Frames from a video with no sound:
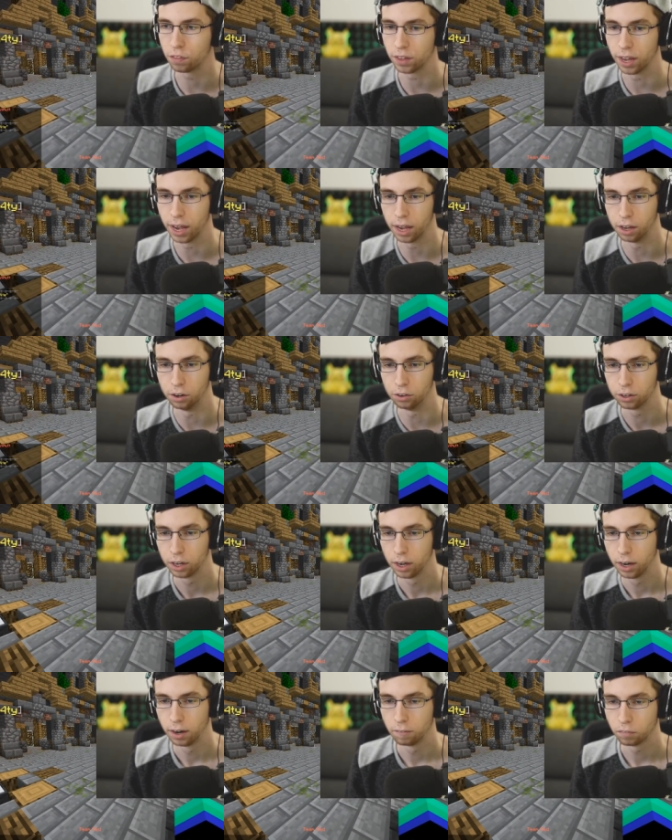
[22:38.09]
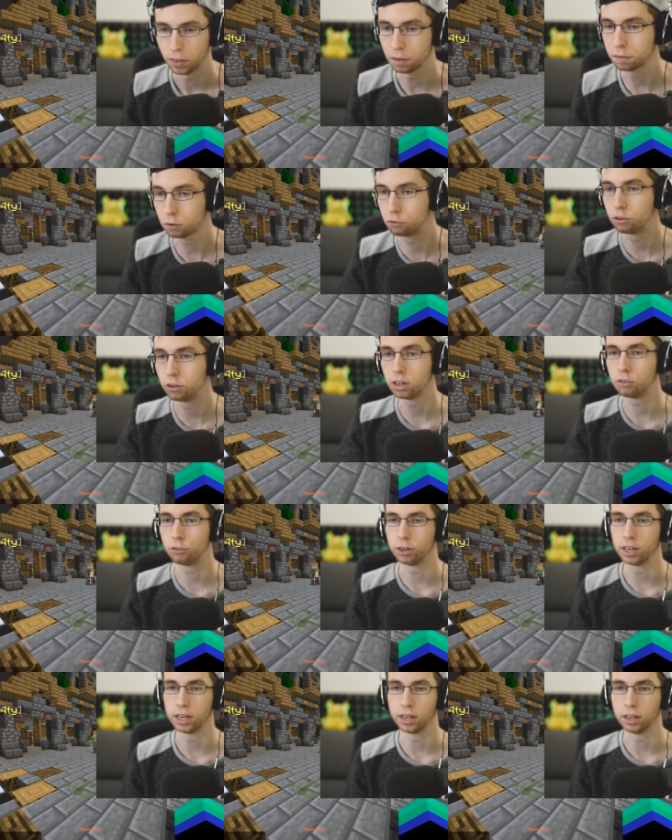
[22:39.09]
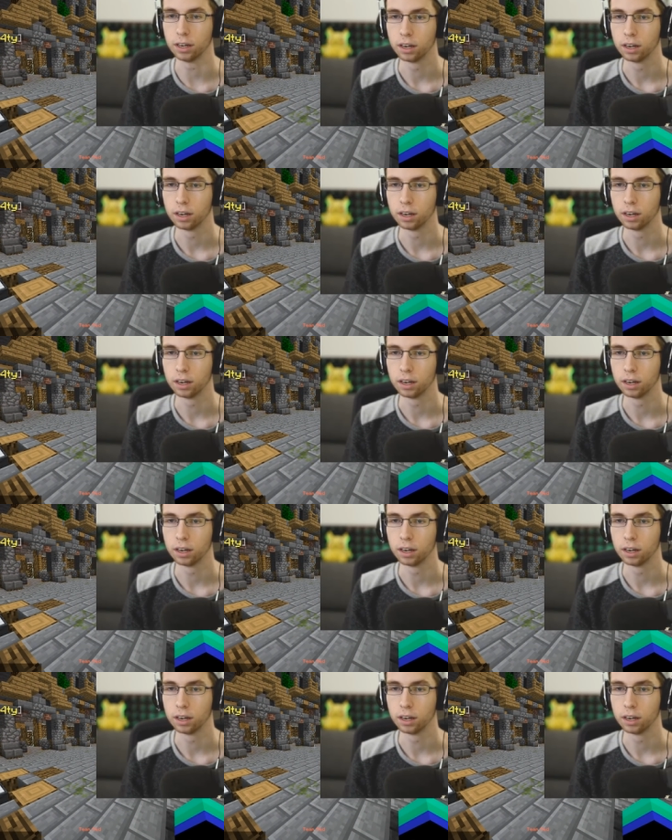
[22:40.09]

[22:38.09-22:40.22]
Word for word: at the end. That's a GG.